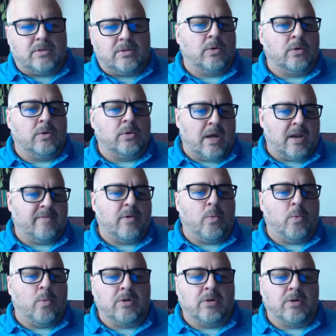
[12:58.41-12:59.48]
do a lot of
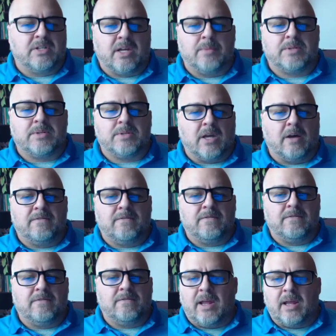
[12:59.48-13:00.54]
award type
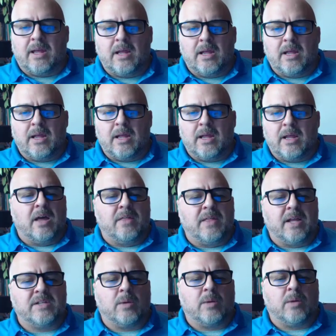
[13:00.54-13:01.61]
stuff. And I
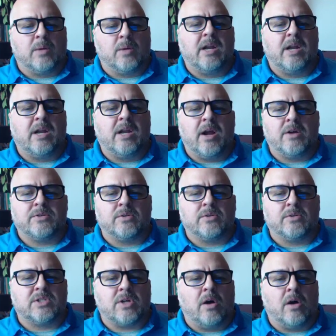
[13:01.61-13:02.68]
think somewhere in here I also
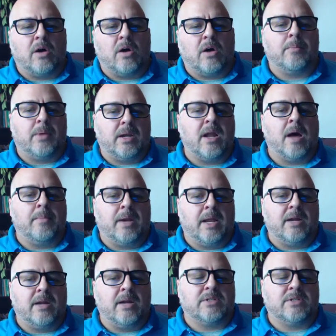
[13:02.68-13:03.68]
saw nominate